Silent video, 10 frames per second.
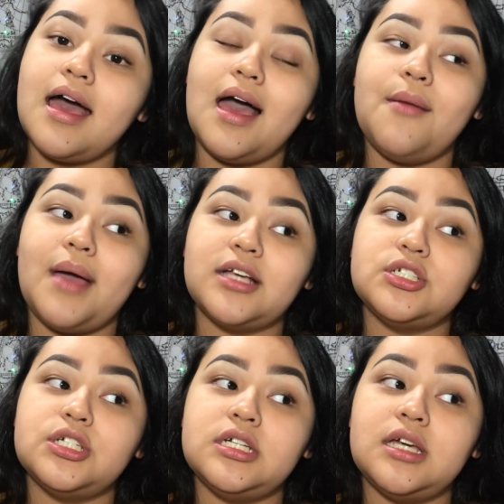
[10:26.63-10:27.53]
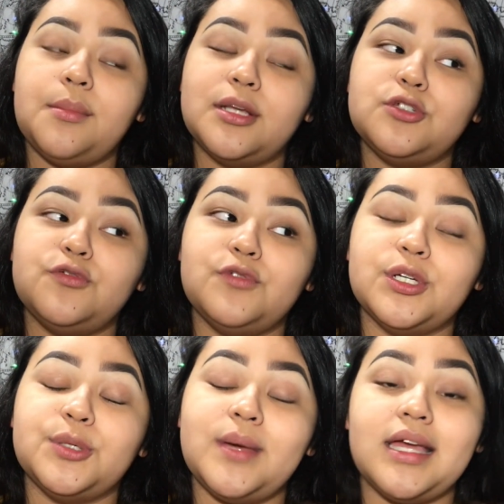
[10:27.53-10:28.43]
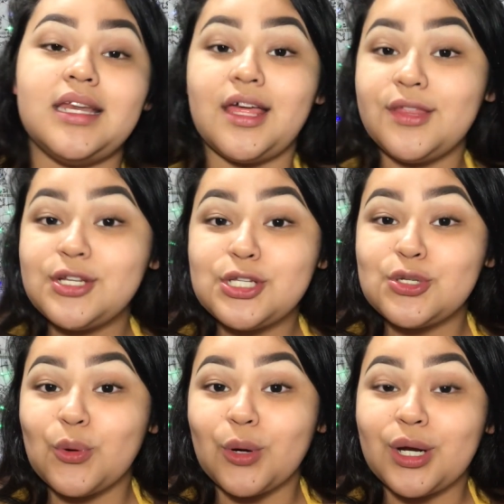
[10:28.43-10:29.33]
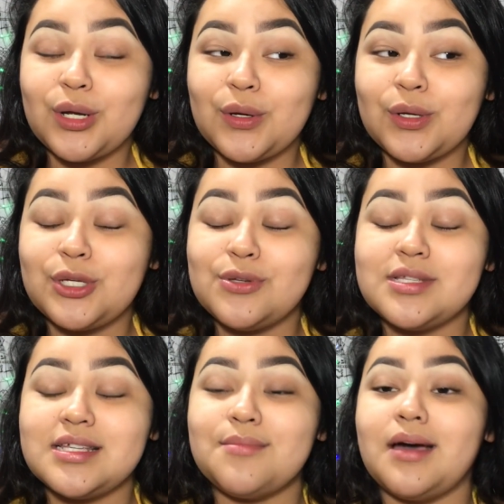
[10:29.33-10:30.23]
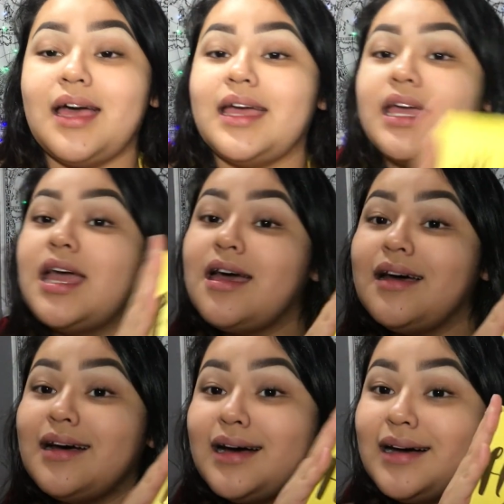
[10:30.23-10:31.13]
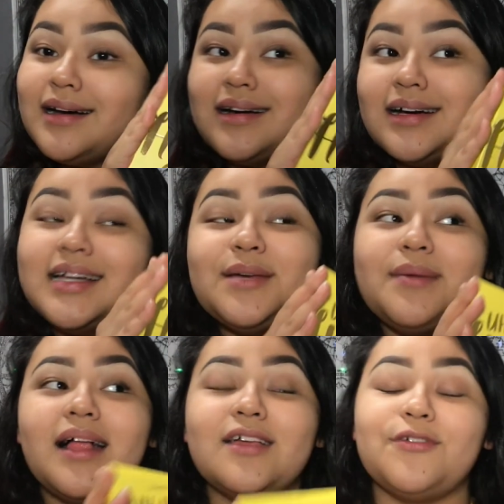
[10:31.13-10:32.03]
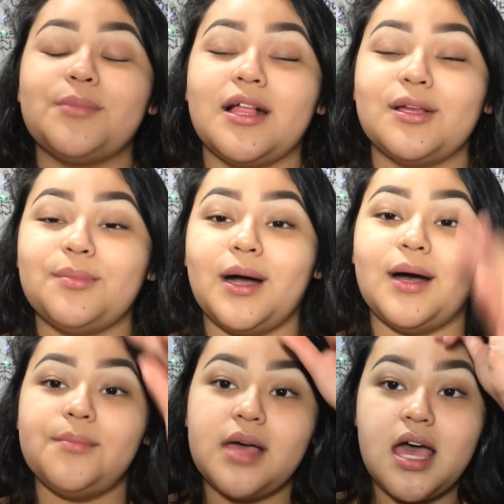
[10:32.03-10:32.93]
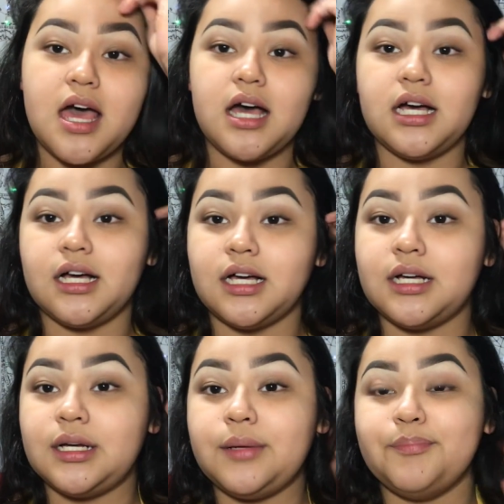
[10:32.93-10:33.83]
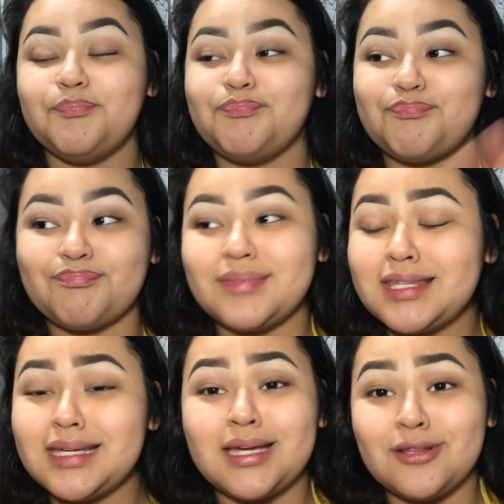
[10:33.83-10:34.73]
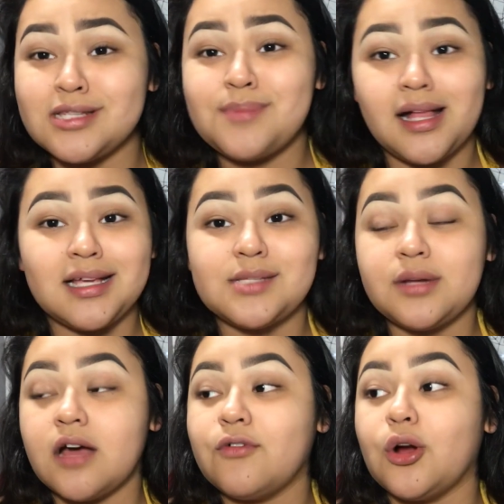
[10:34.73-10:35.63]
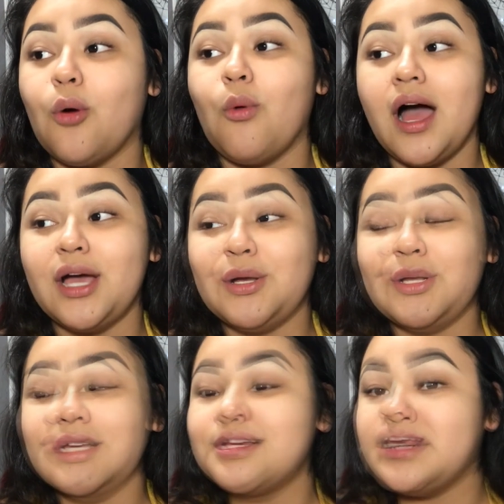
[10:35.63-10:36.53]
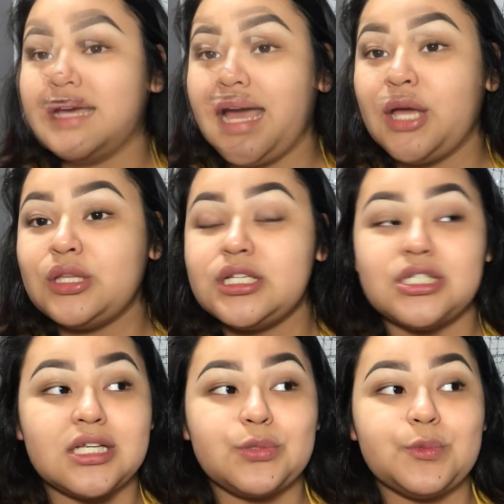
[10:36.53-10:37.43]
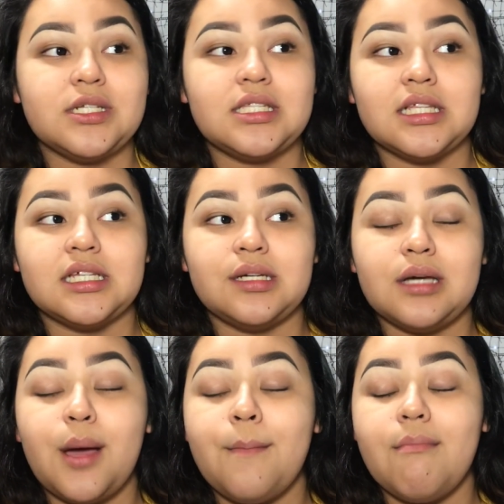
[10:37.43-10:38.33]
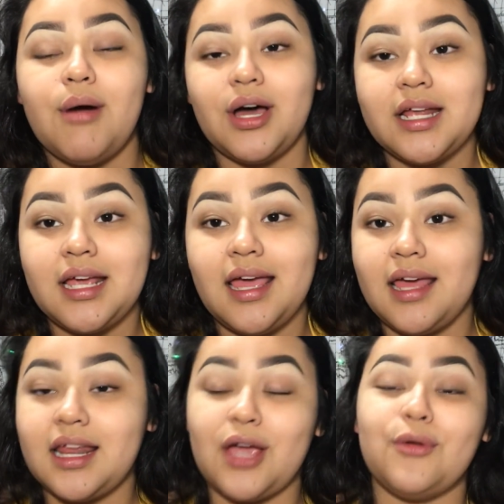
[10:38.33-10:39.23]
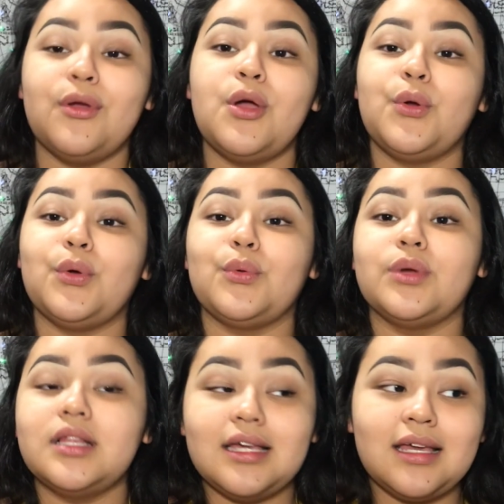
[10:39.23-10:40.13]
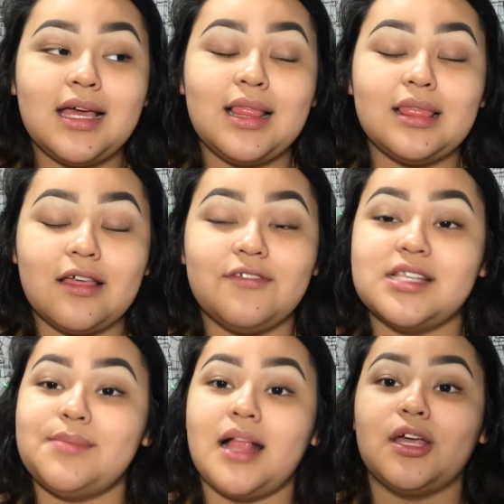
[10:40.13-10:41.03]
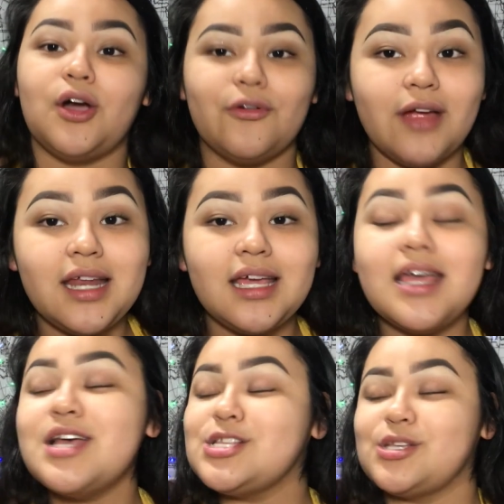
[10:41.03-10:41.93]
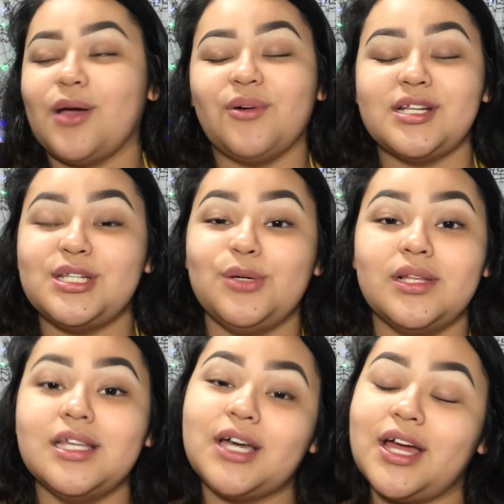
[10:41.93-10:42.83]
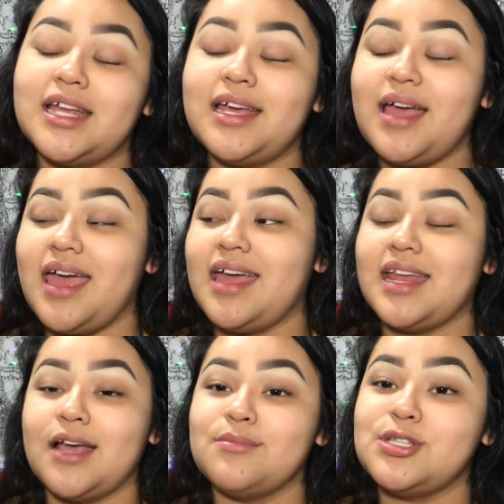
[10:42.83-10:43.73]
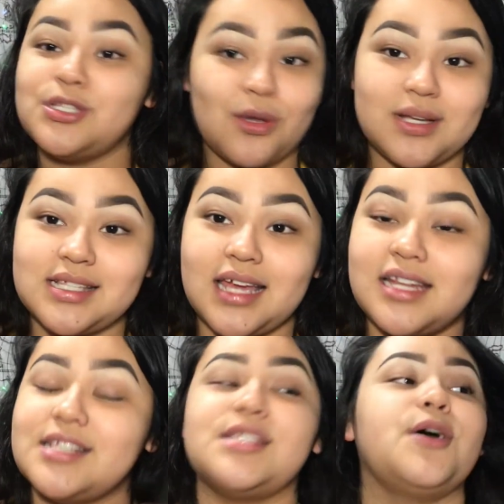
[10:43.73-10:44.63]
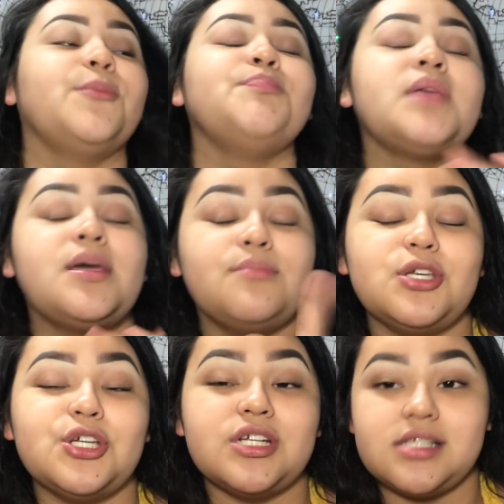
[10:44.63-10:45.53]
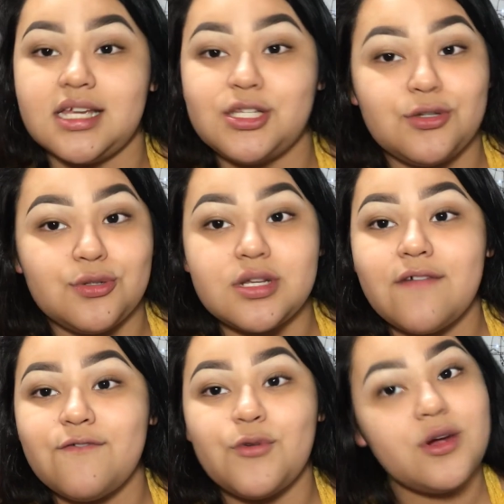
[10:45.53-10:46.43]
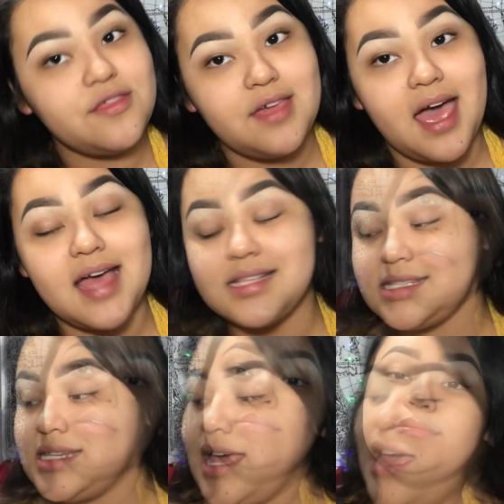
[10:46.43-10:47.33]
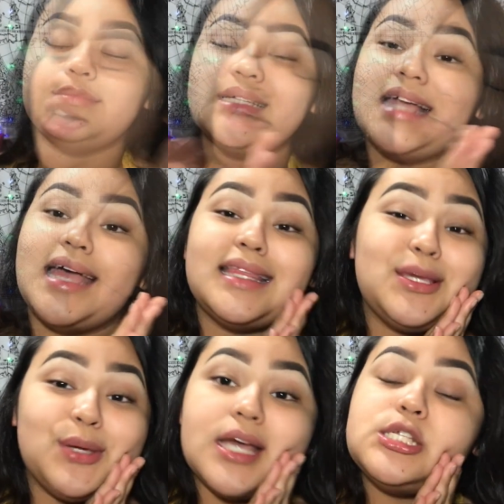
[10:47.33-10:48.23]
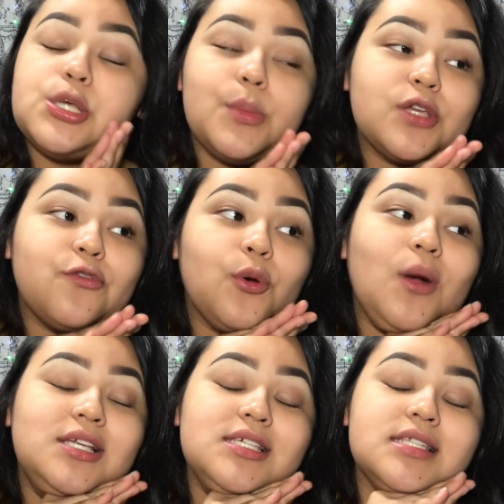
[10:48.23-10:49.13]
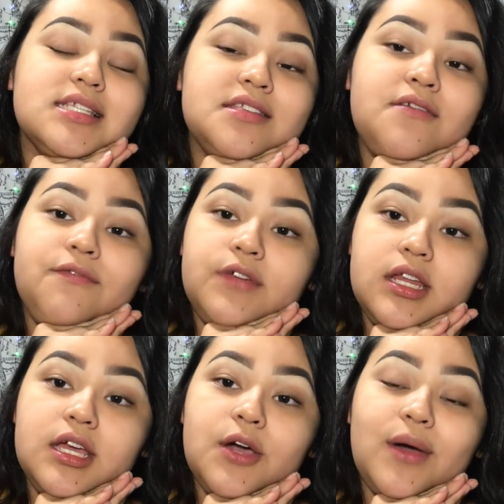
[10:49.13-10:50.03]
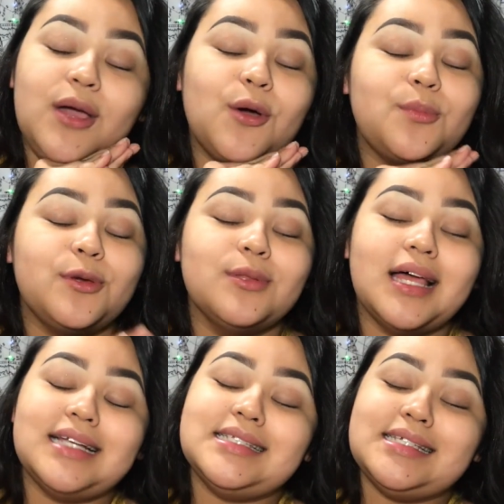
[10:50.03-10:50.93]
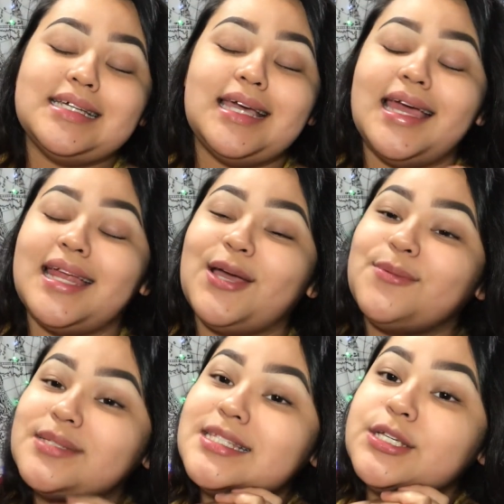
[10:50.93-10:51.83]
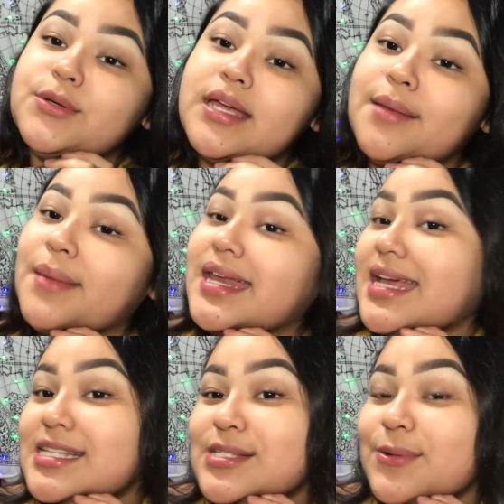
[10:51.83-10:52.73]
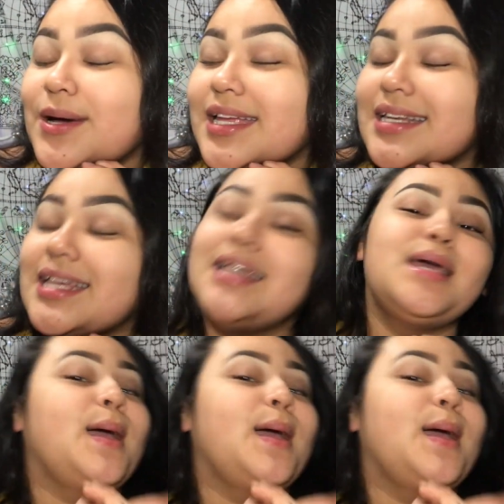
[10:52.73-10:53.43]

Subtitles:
I'm actually about to film another tutorial using my Honey palette from ColourPop. I know this palette has been out for a while, but I only just recently bought it and I really love this palette already, so I wanted to do a look on it and I'm so excited, so be sure to stay tuned for that. But yeah, thank you guys so much for watching this video. I hope you liked it and I hope to see you in my next one.